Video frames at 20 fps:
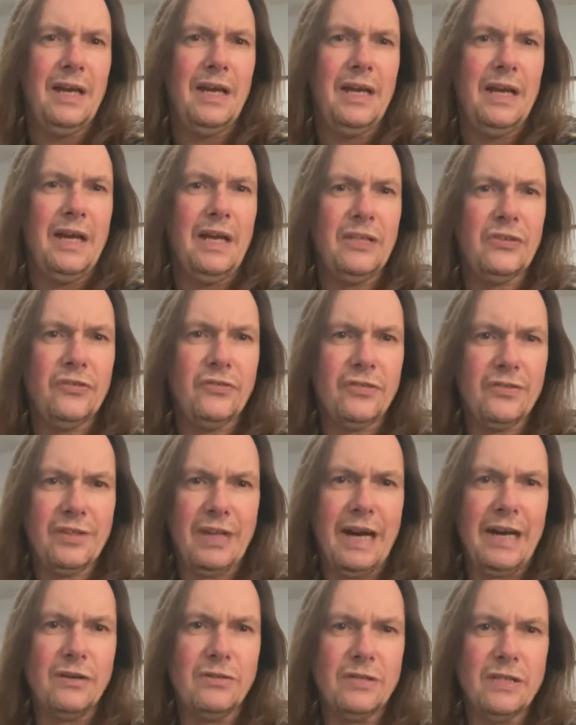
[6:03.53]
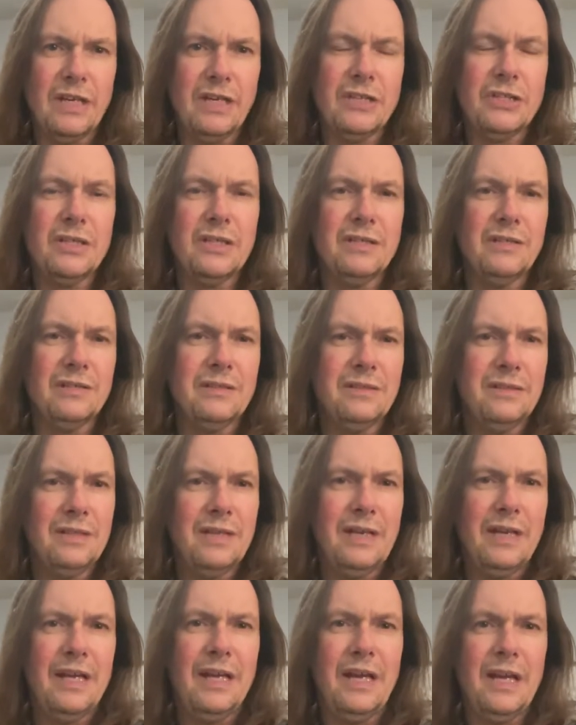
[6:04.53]
It's tighter tension.
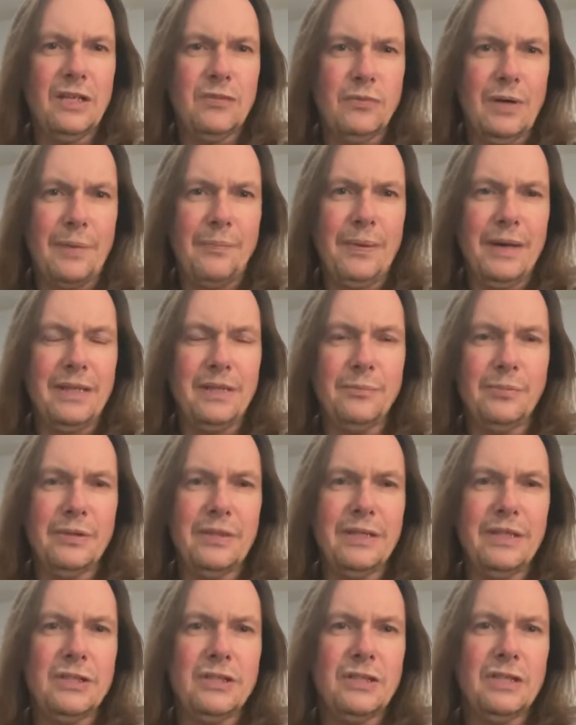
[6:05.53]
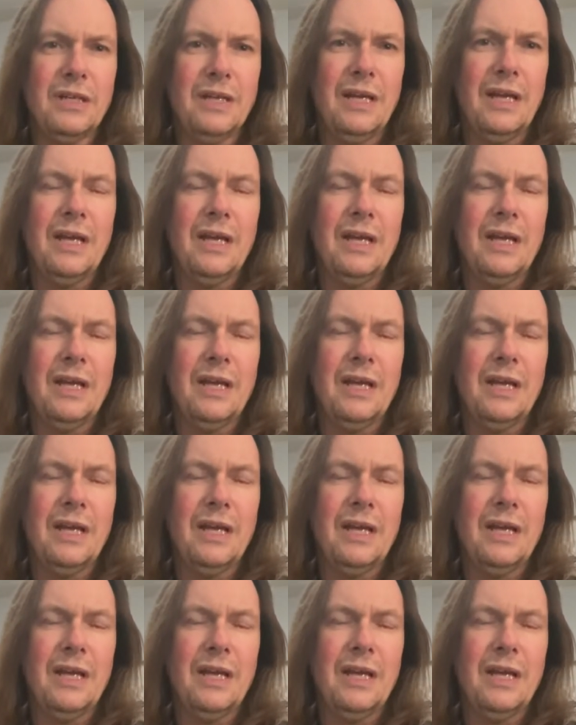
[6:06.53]
It's right by the bridge.